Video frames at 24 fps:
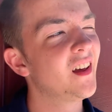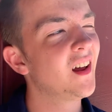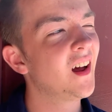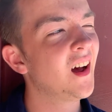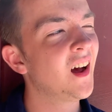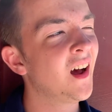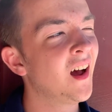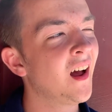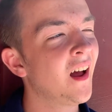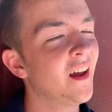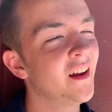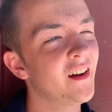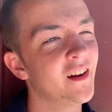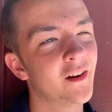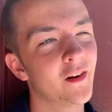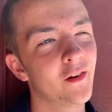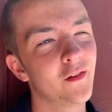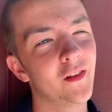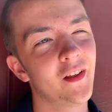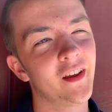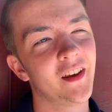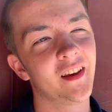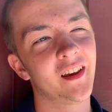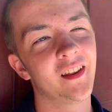
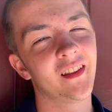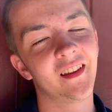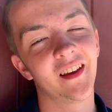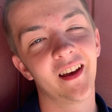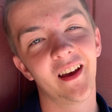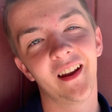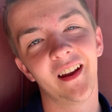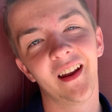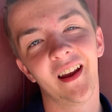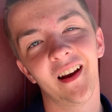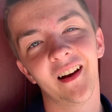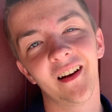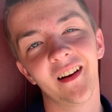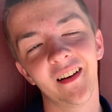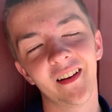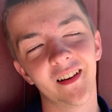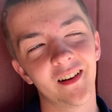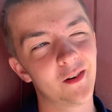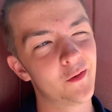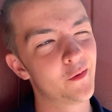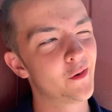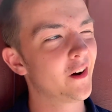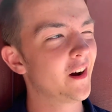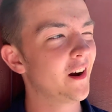Like in that
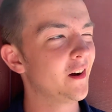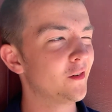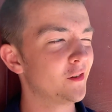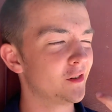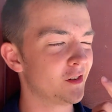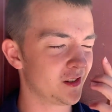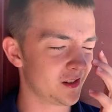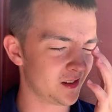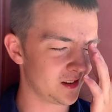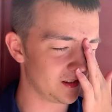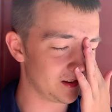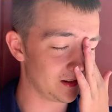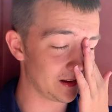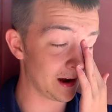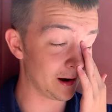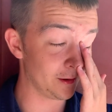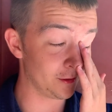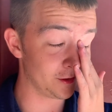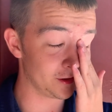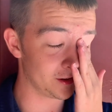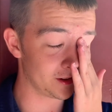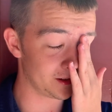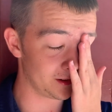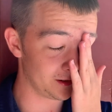area where I was,
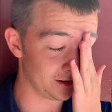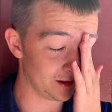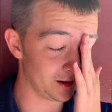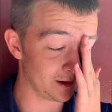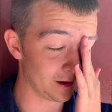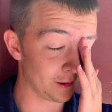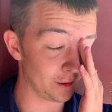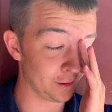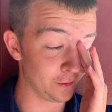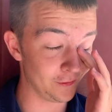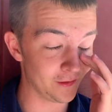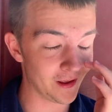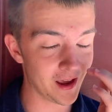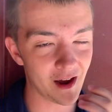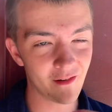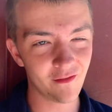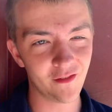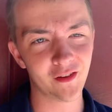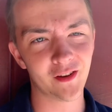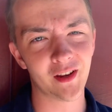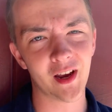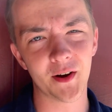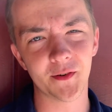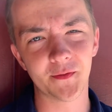having
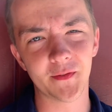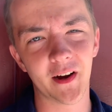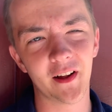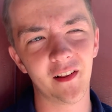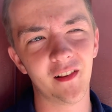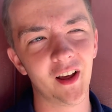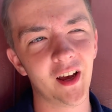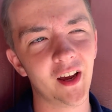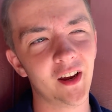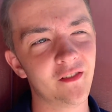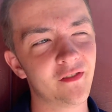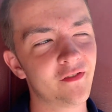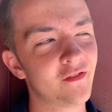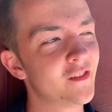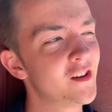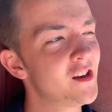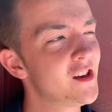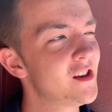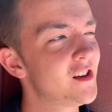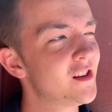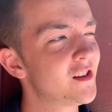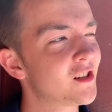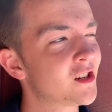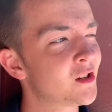the time of my life,
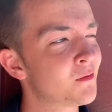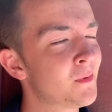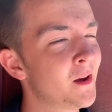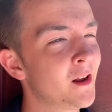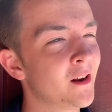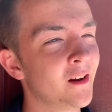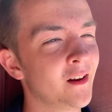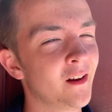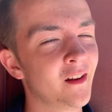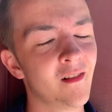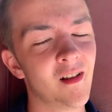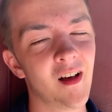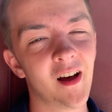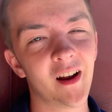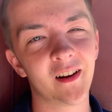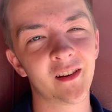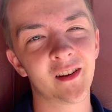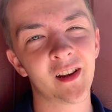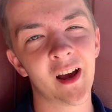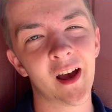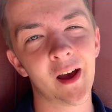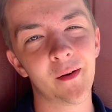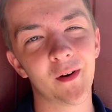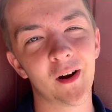spending a lot of
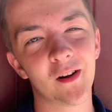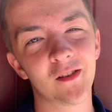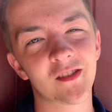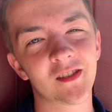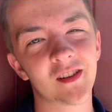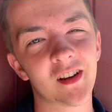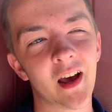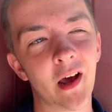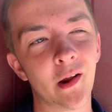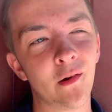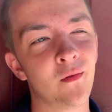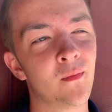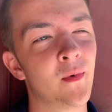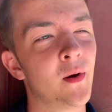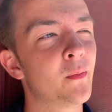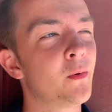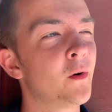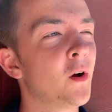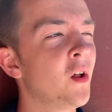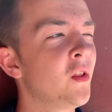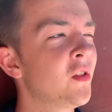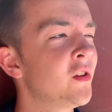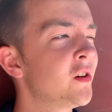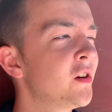time outside with my
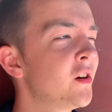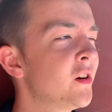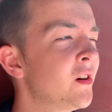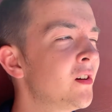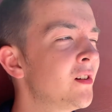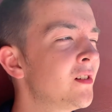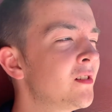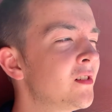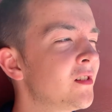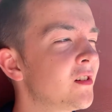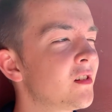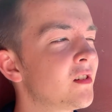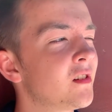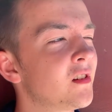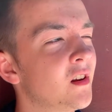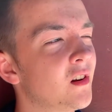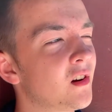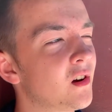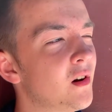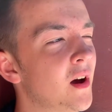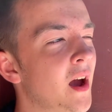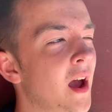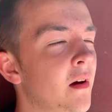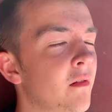brother, just,
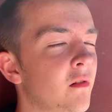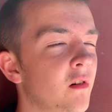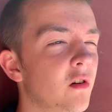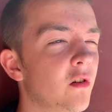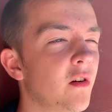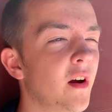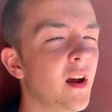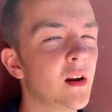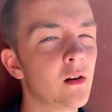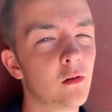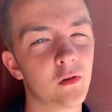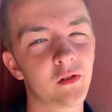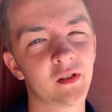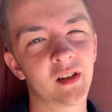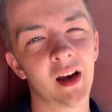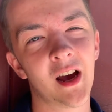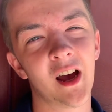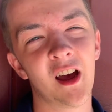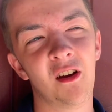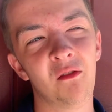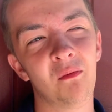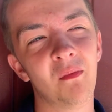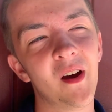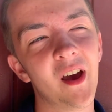having a grand old
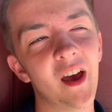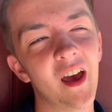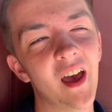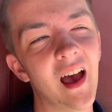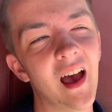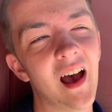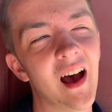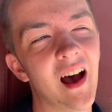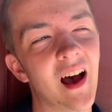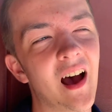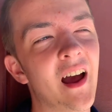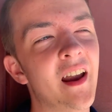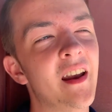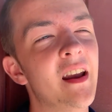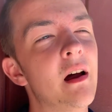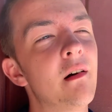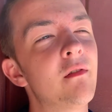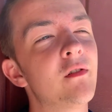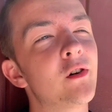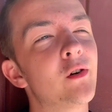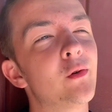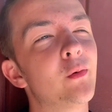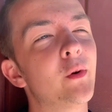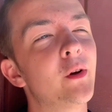time. I
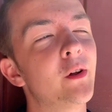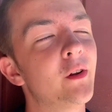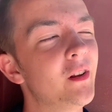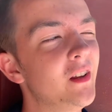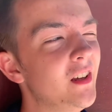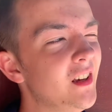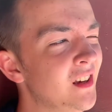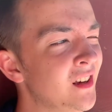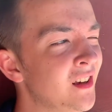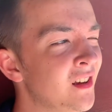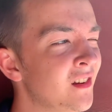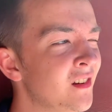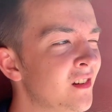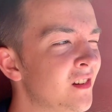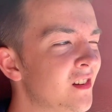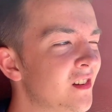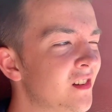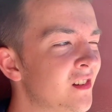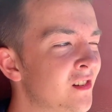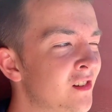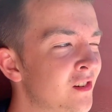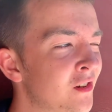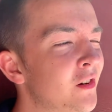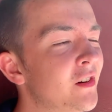never really
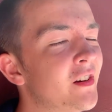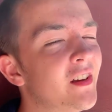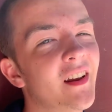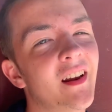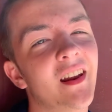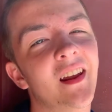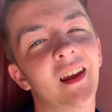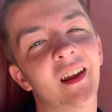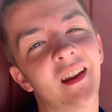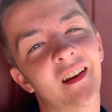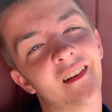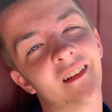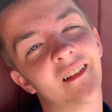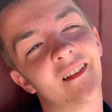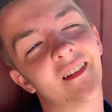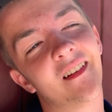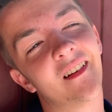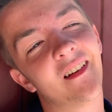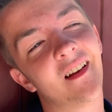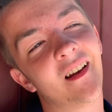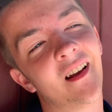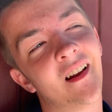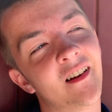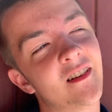took it in,
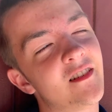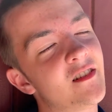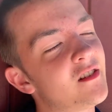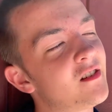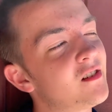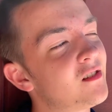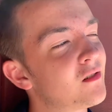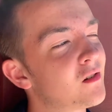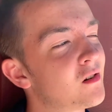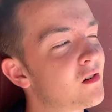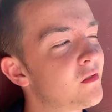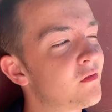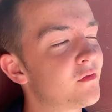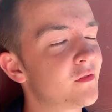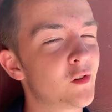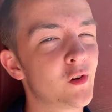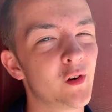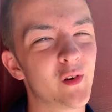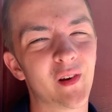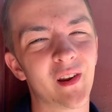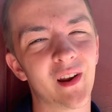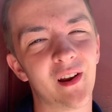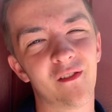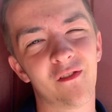and I just sort of
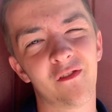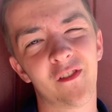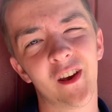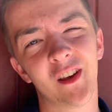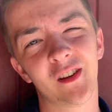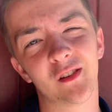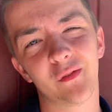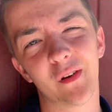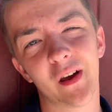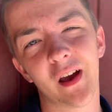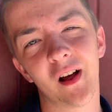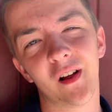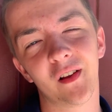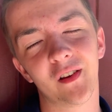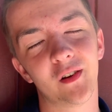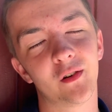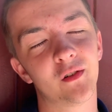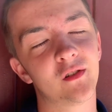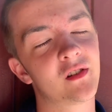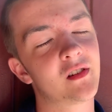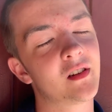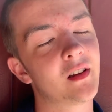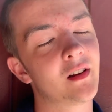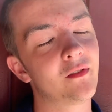took it at face value
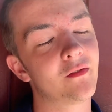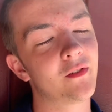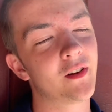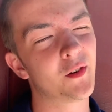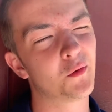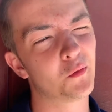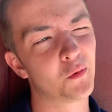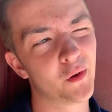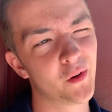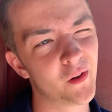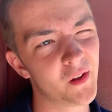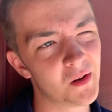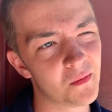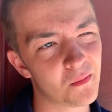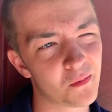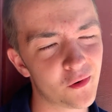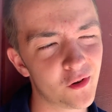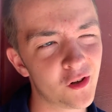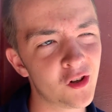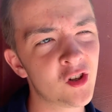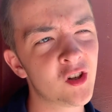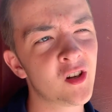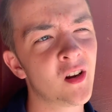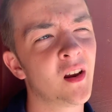instead of like really
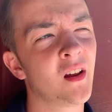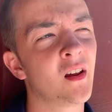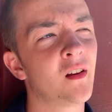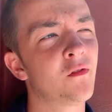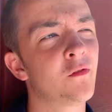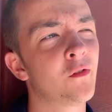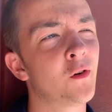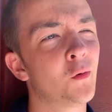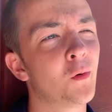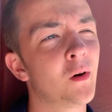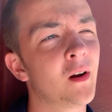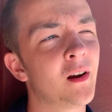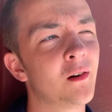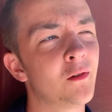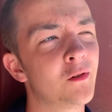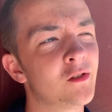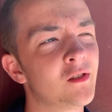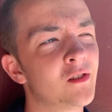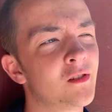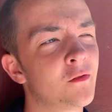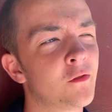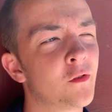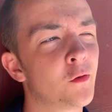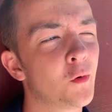appreciating it for what
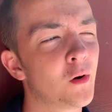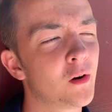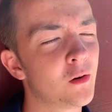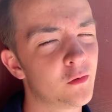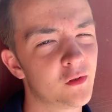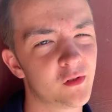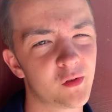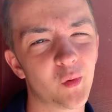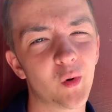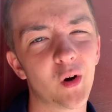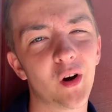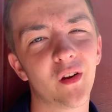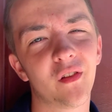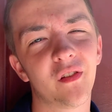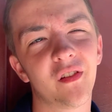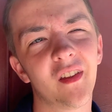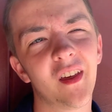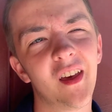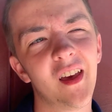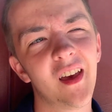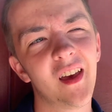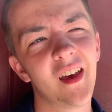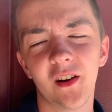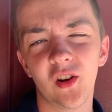it was worth.
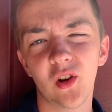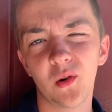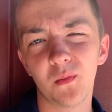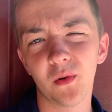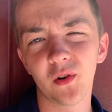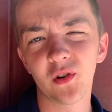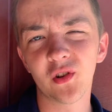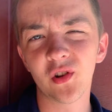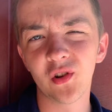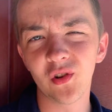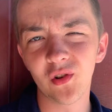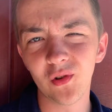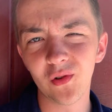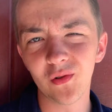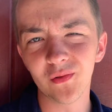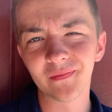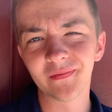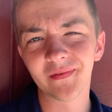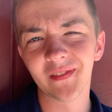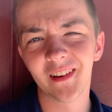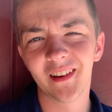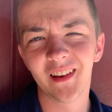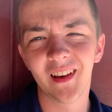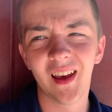Number two
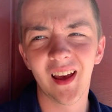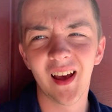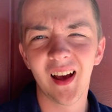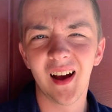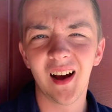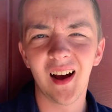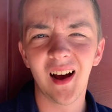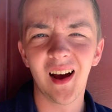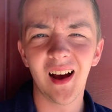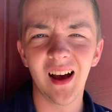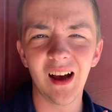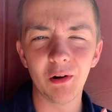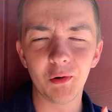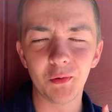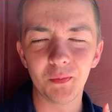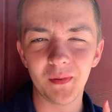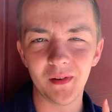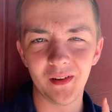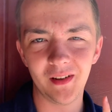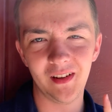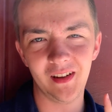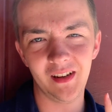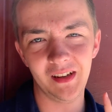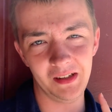would
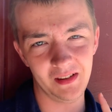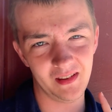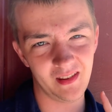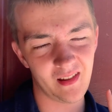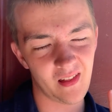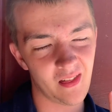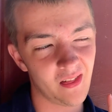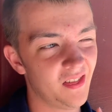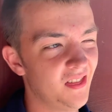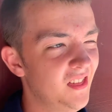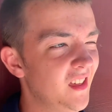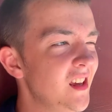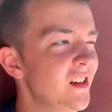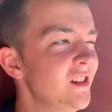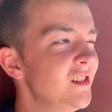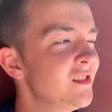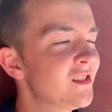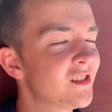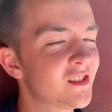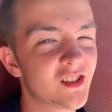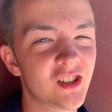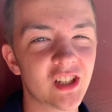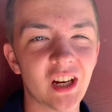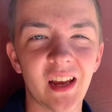be
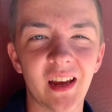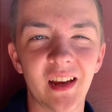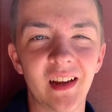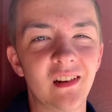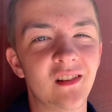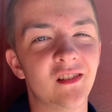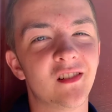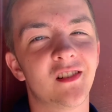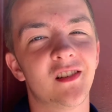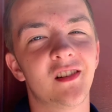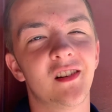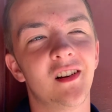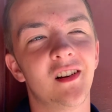things change.